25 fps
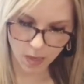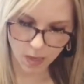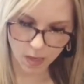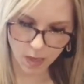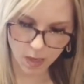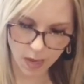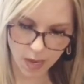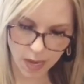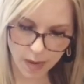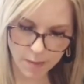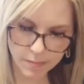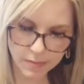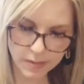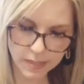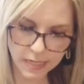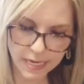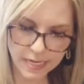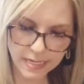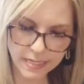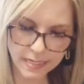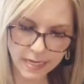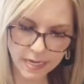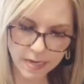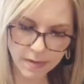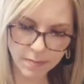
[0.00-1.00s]
A
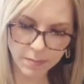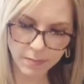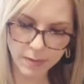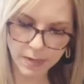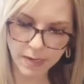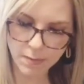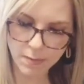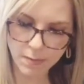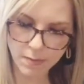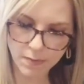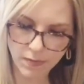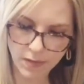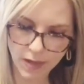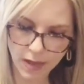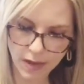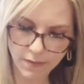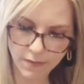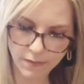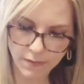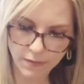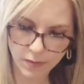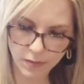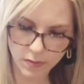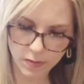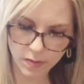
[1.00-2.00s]
blazing beam of light
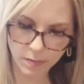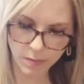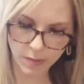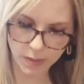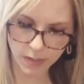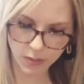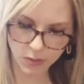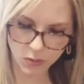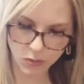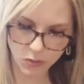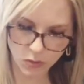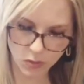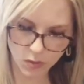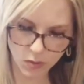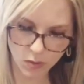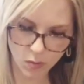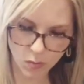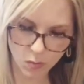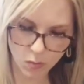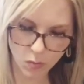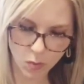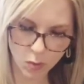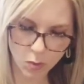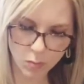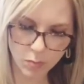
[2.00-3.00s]
filled the picture, and the
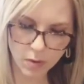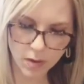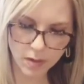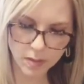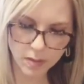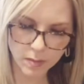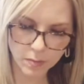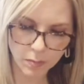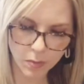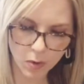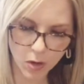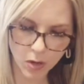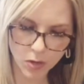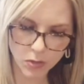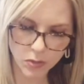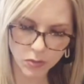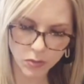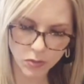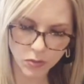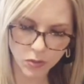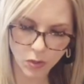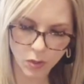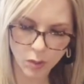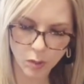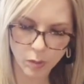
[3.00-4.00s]
robot's parts
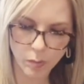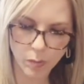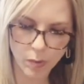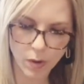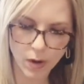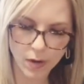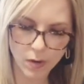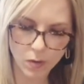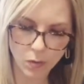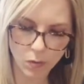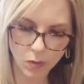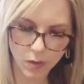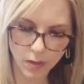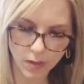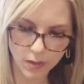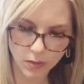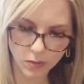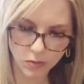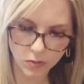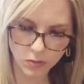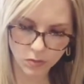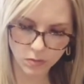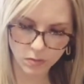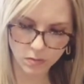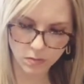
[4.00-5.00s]
turned bright
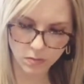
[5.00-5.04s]
orange.